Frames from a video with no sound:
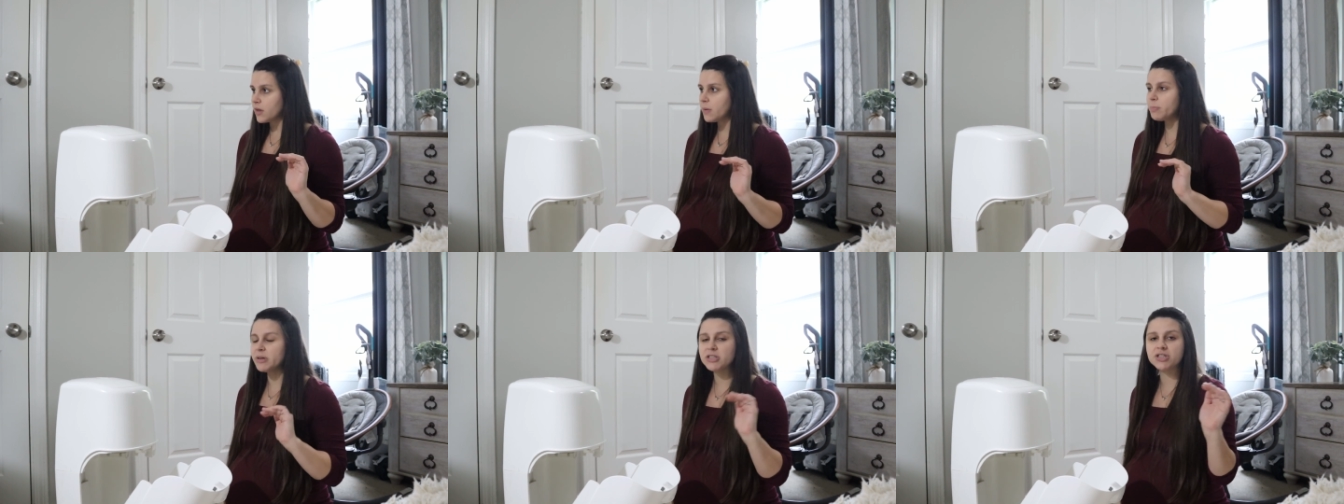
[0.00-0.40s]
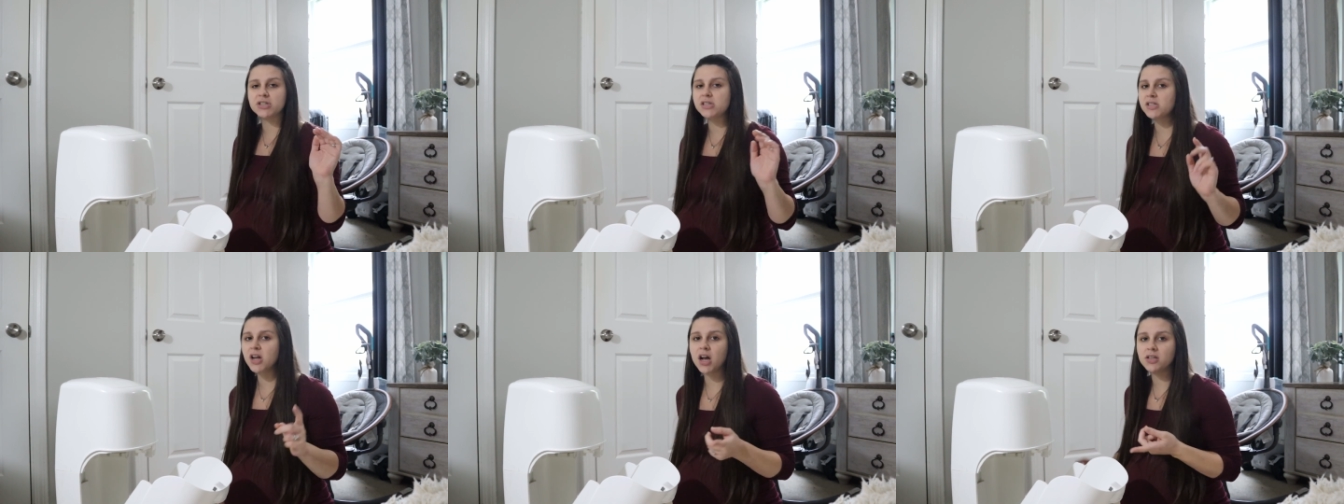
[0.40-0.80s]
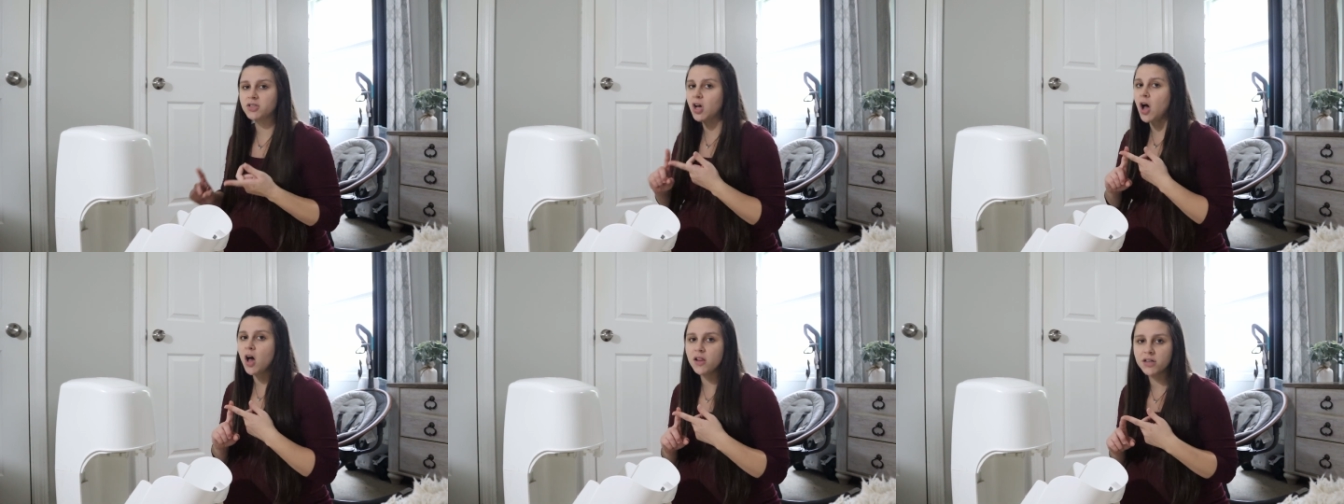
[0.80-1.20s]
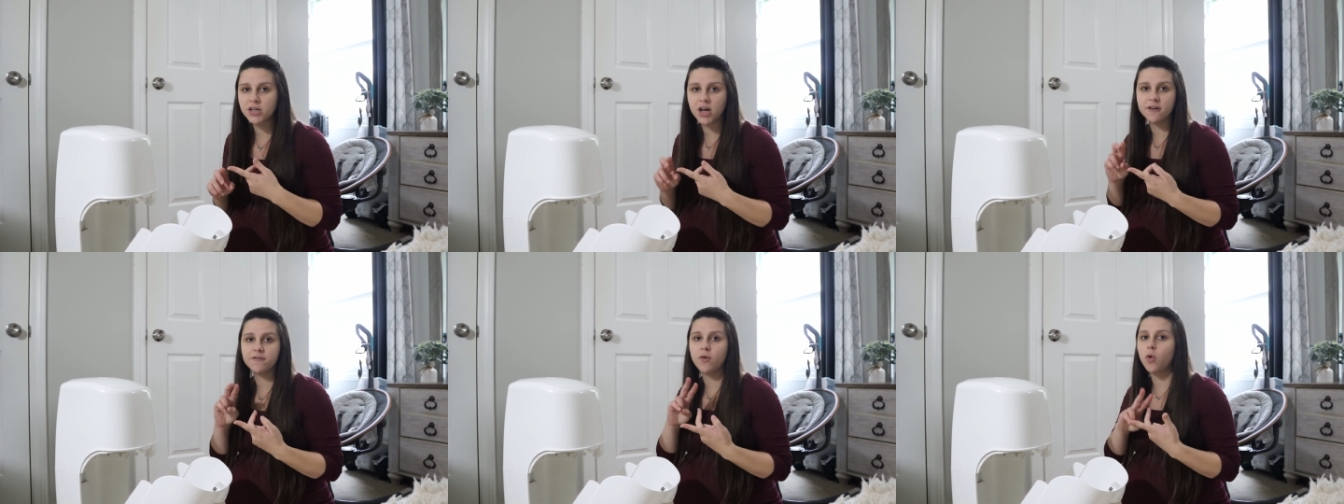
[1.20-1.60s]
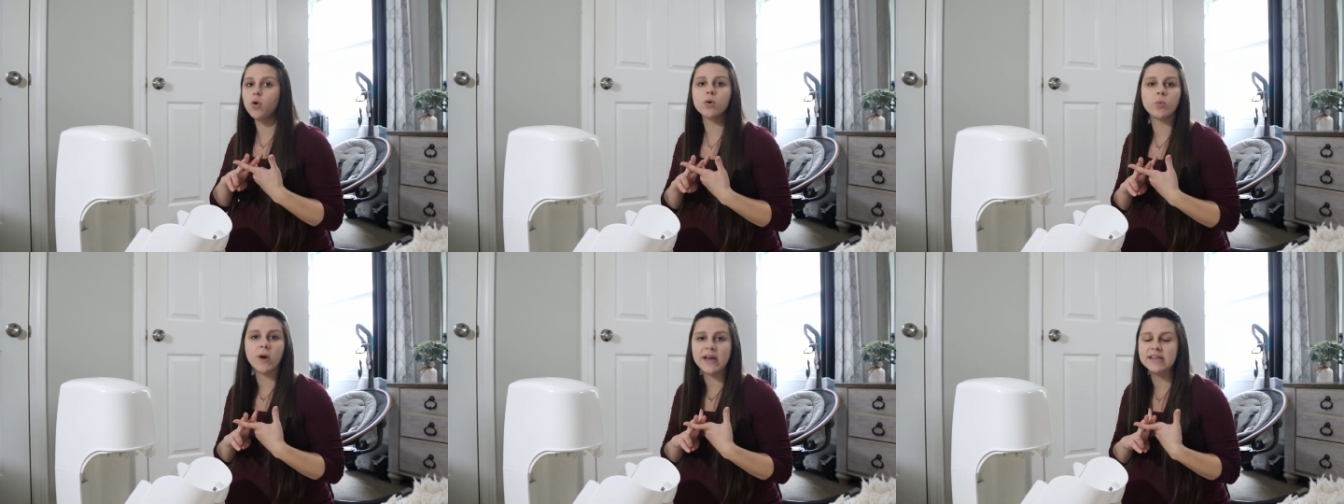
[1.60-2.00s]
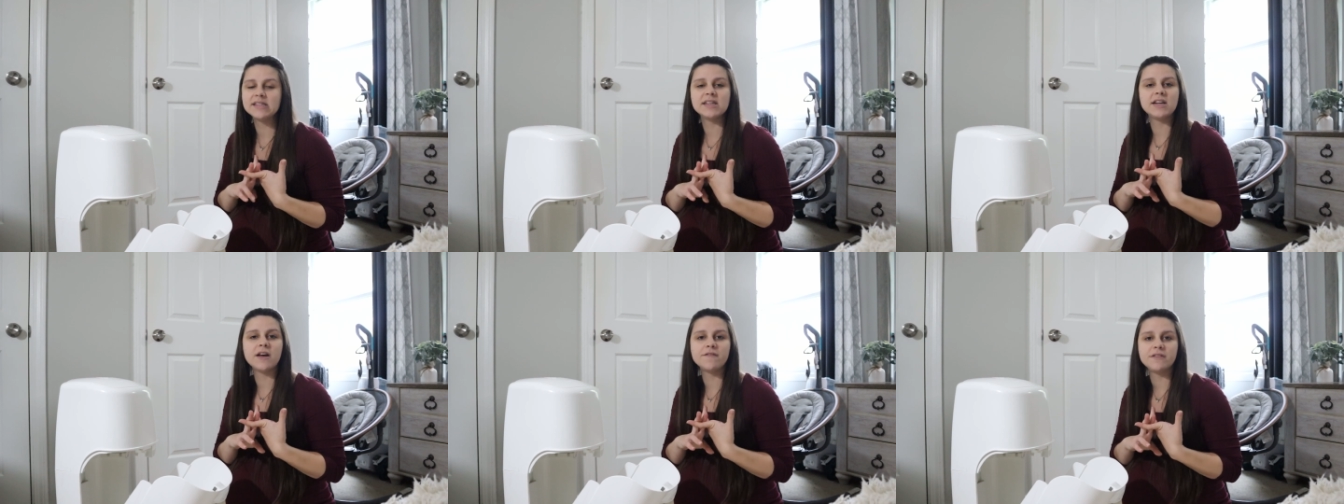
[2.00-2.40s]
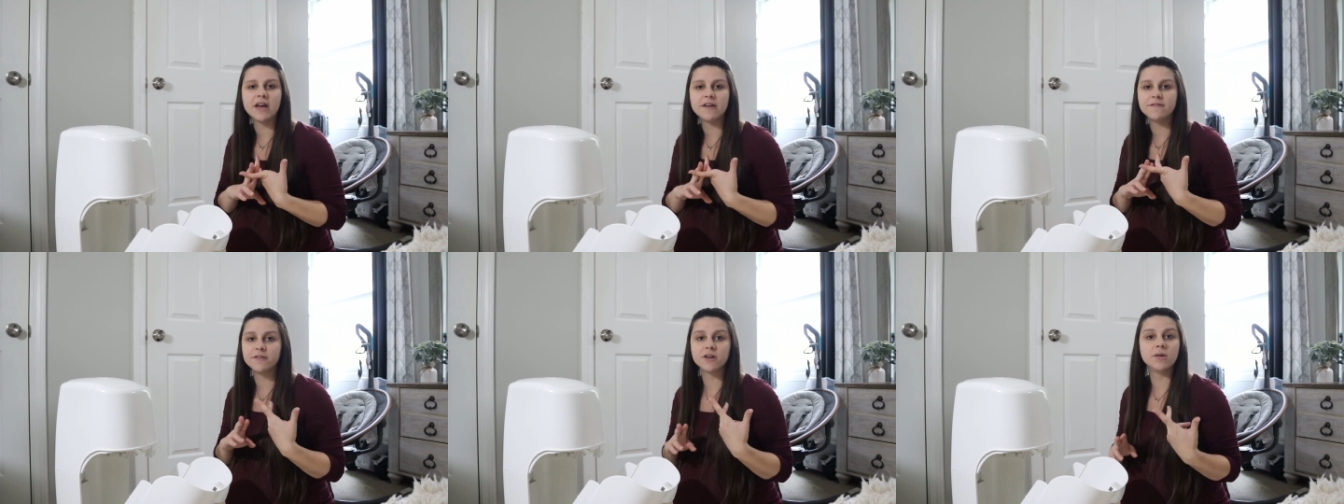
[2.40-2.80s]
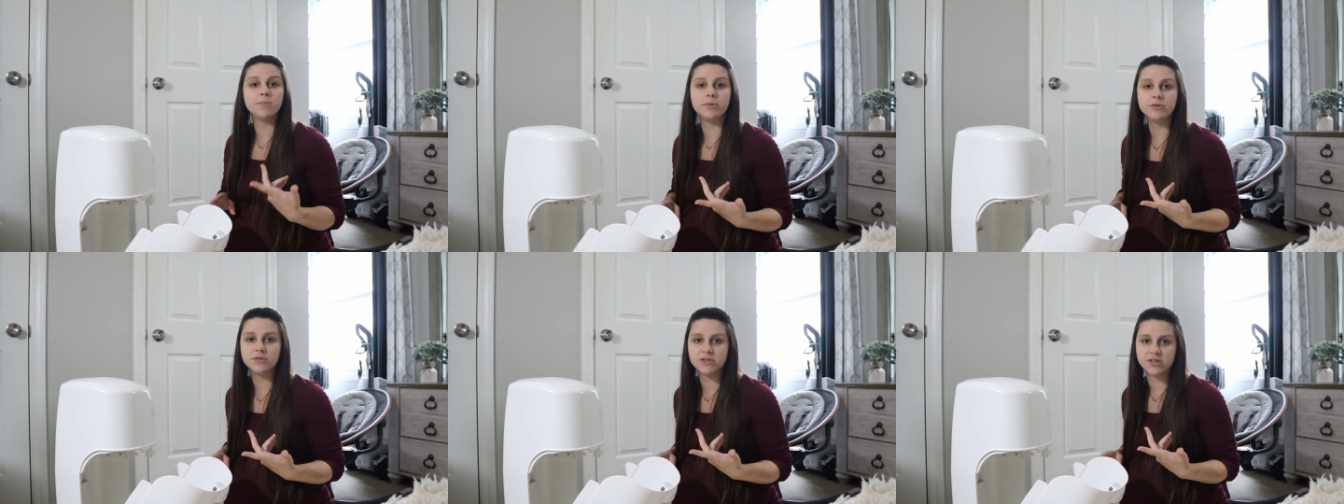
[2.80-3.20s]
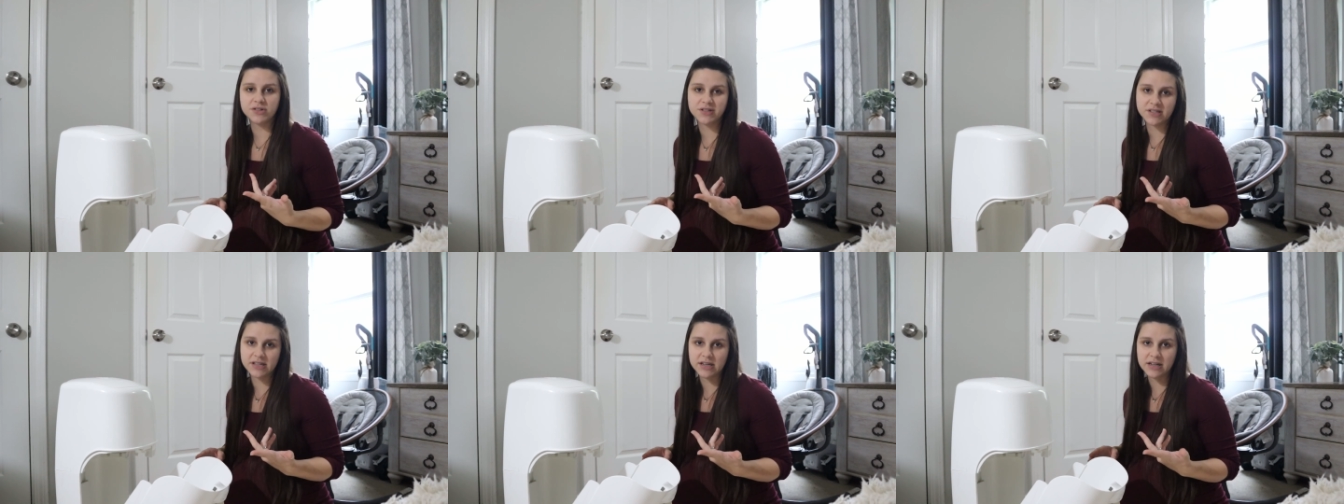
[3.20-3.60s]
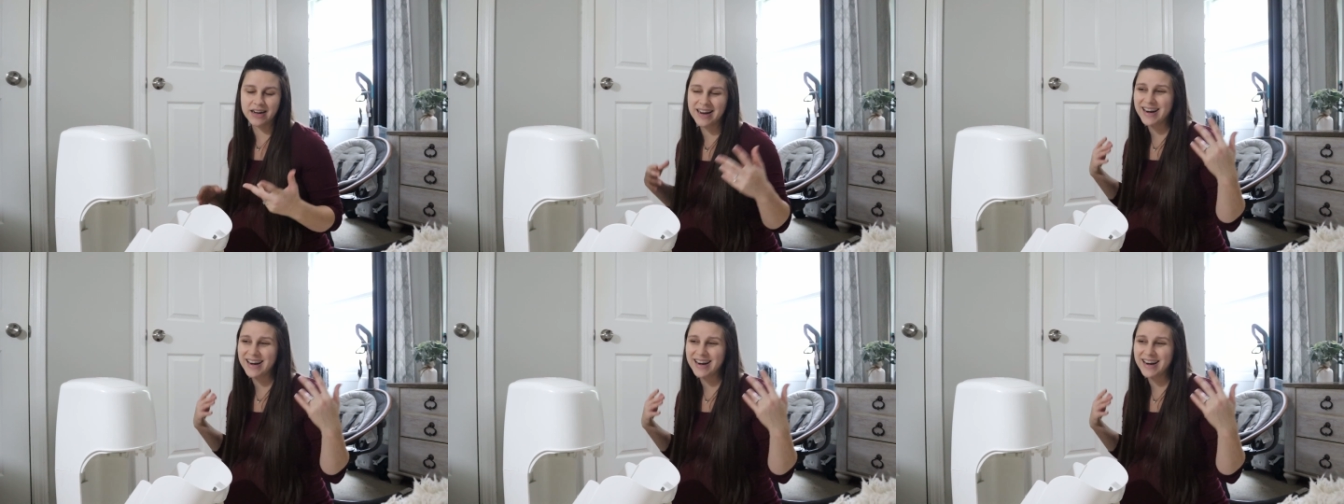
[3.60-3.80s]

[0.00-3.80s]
but she's not tall enough or weighs enough yet for a booster seat.